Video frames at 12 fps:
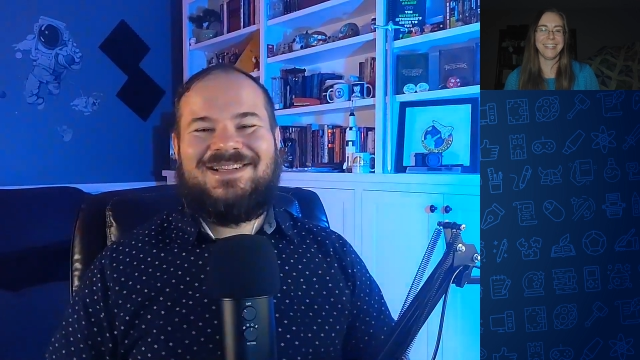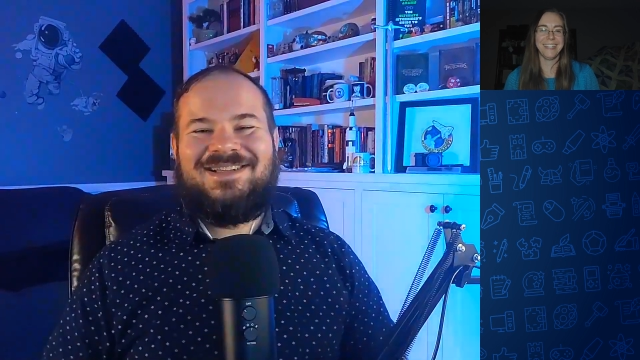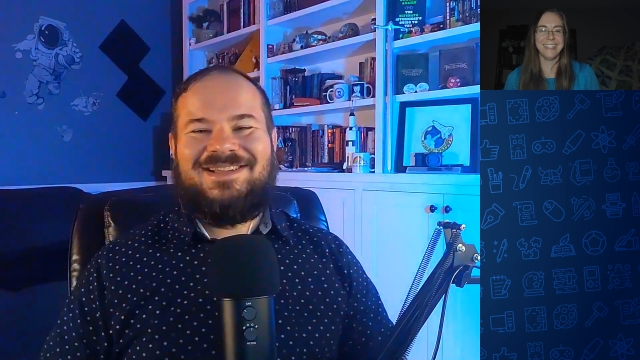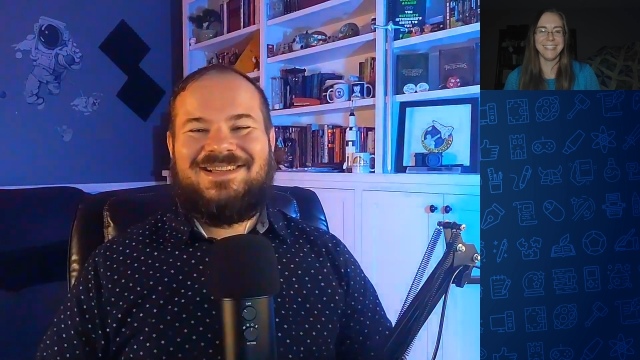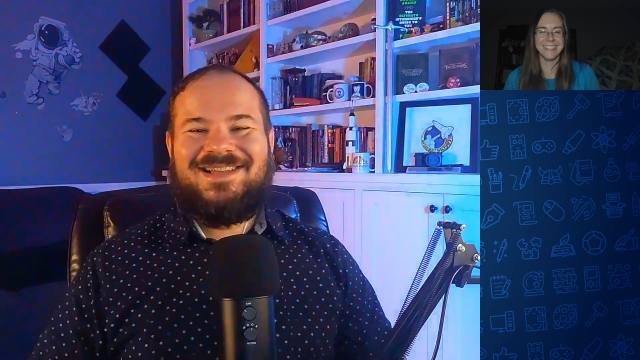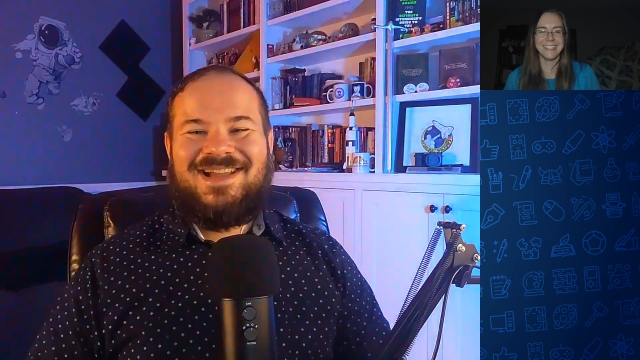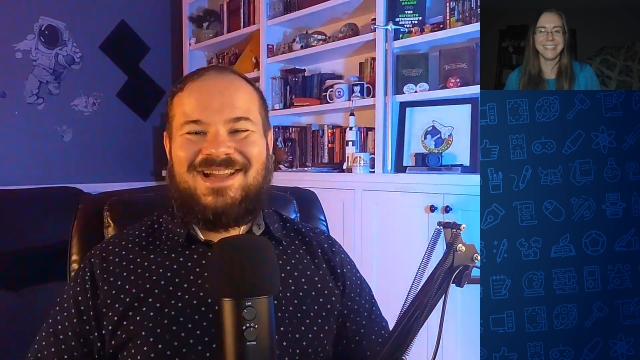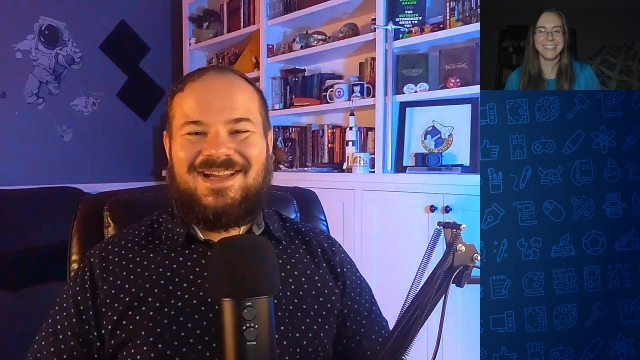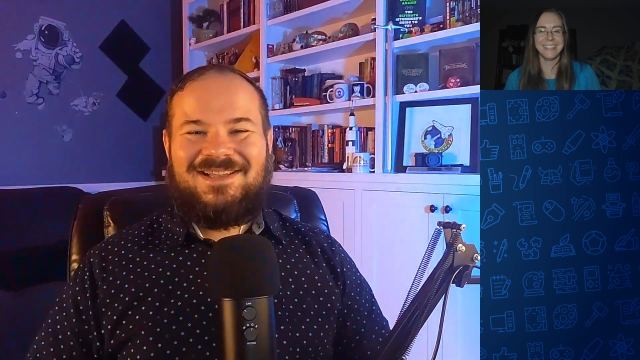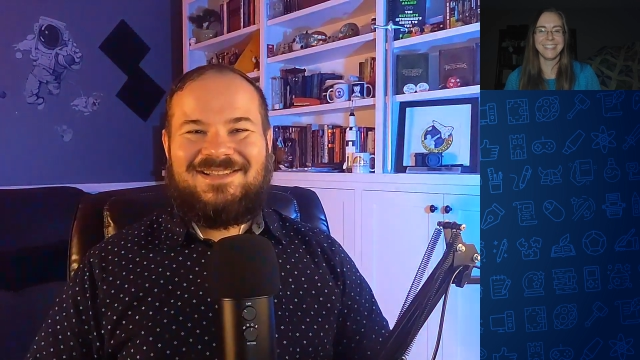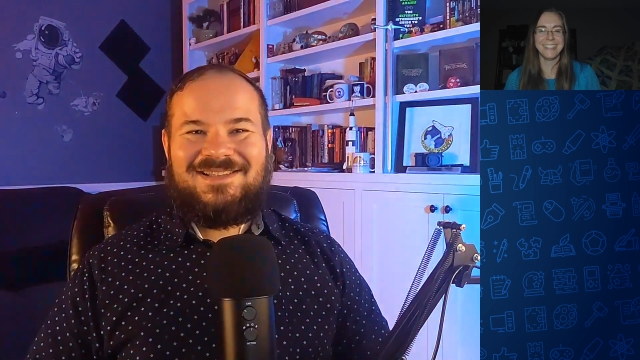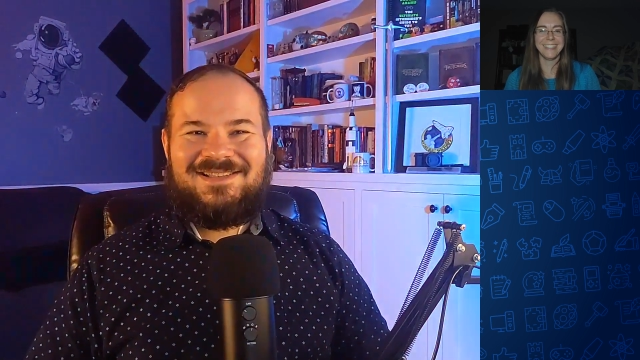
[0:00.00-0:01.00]
Like
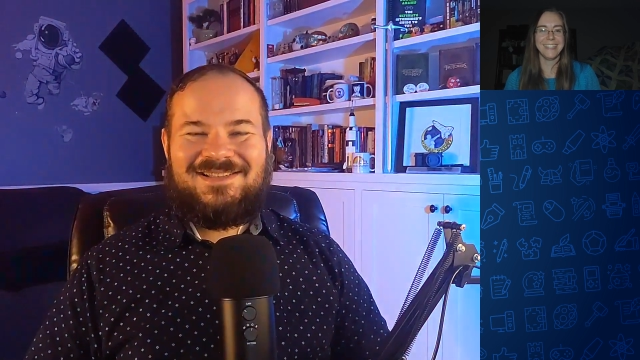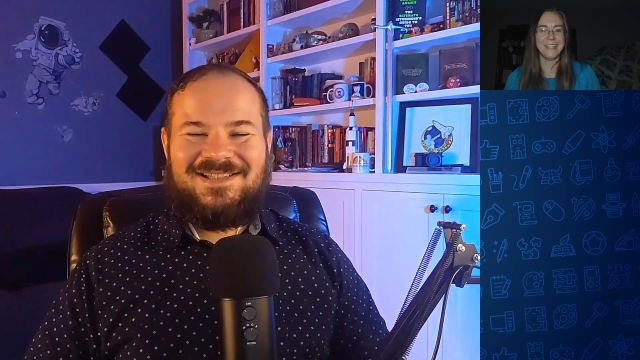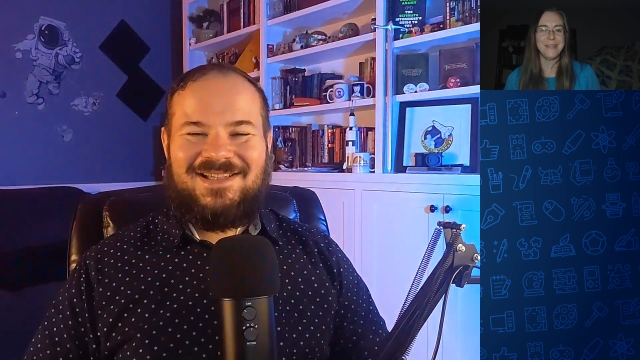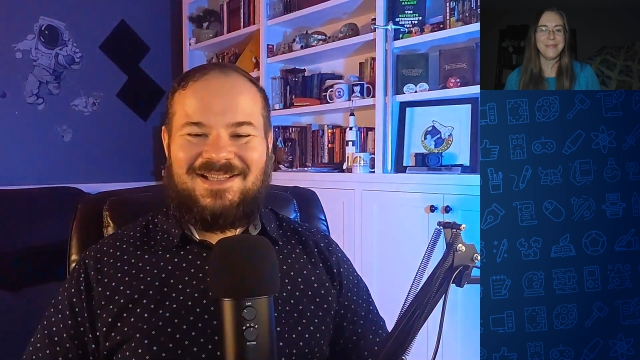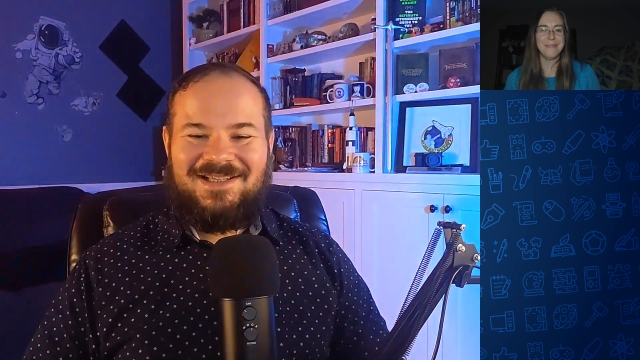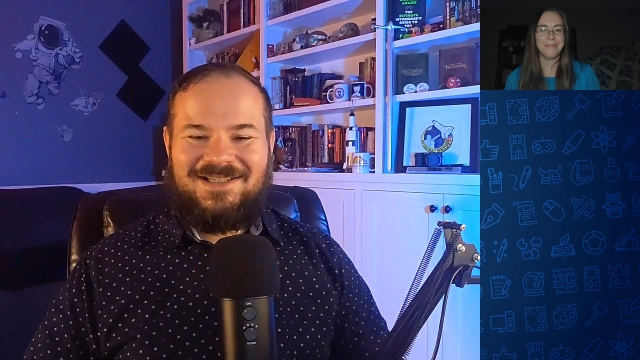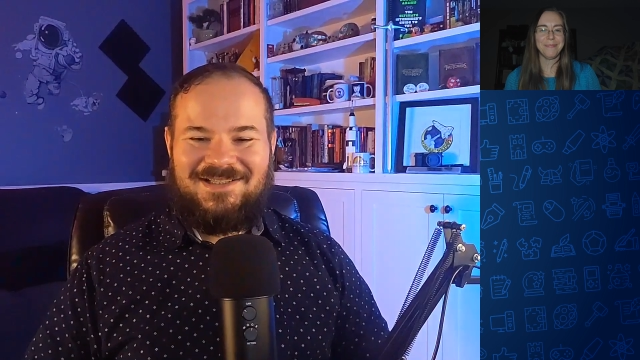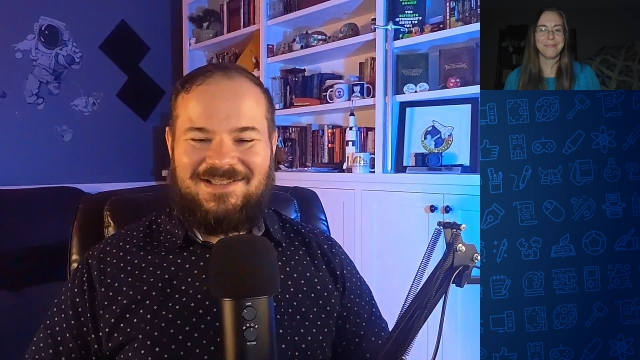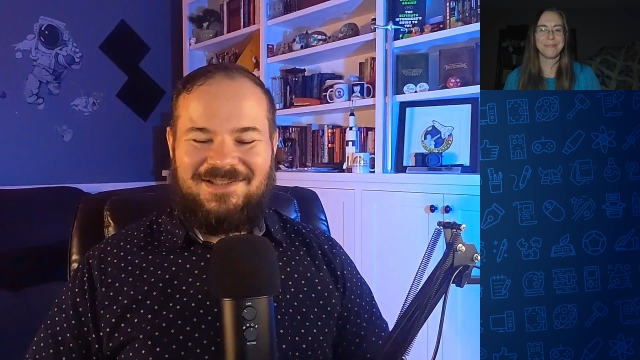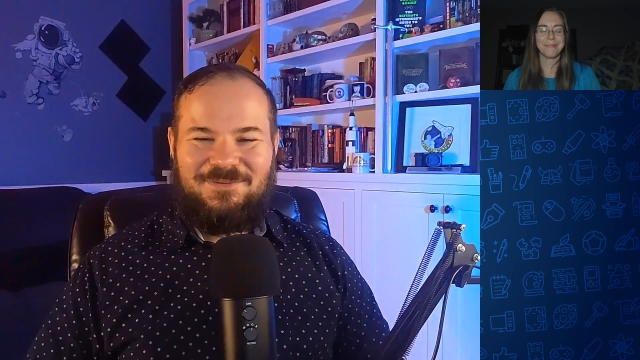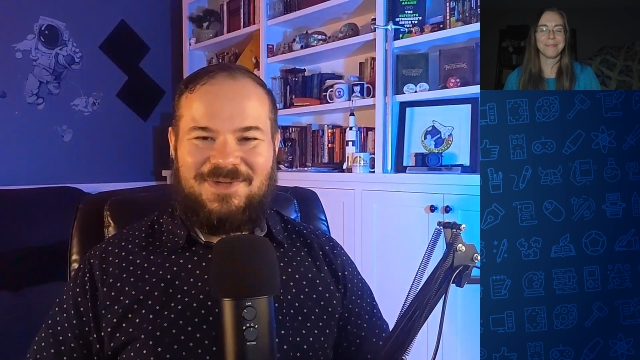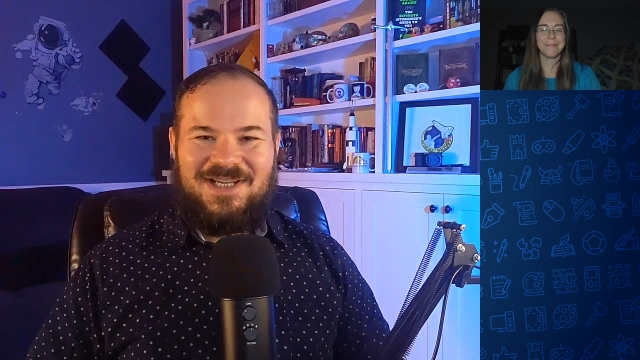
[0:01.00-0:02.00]
it's not like
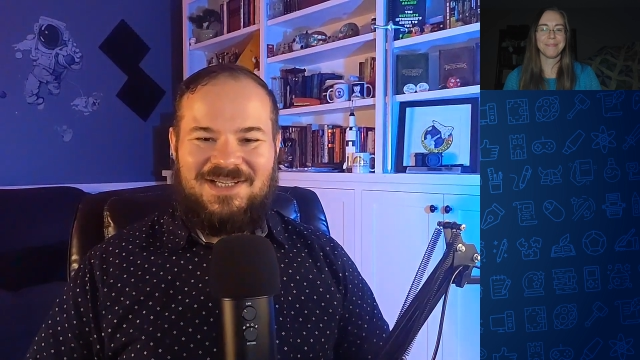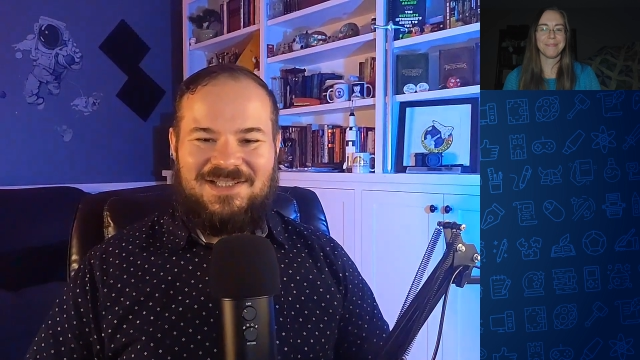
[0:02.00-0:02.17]
the writing